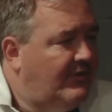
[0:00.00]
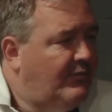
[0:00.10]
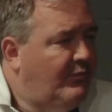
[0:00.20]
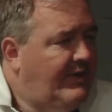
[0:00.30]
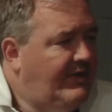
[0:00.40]

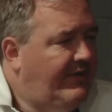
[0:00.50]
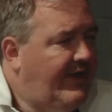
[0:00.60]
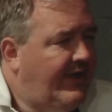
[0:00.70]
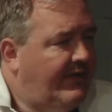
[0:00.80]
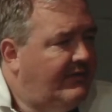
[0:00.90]
Where did
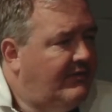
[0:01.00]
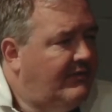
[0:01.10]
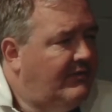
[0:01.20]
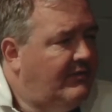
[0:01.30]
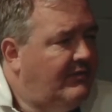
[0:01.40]
that
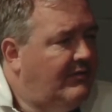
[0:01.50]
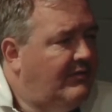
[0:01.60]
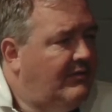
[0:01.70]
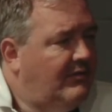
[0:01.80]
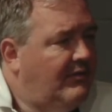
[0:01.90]

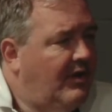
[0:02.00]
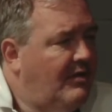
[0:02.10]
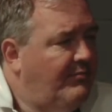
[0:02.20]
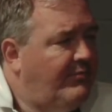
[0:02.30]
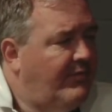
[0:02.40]

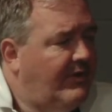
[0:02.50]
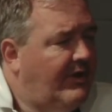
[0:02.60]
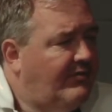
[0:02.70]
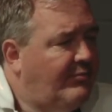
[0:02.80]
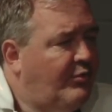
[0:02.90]
come from?
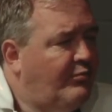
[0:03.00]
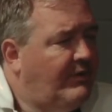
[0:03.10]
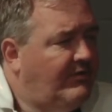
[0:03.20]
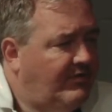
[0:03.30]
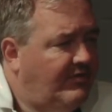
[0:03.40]
That's a more
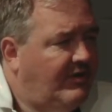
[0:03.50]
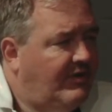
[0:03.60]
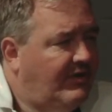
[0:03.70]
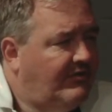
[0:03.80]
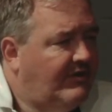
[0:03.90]
recent
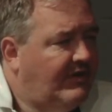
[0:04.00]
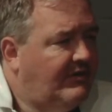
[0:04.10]
journey, isn't it?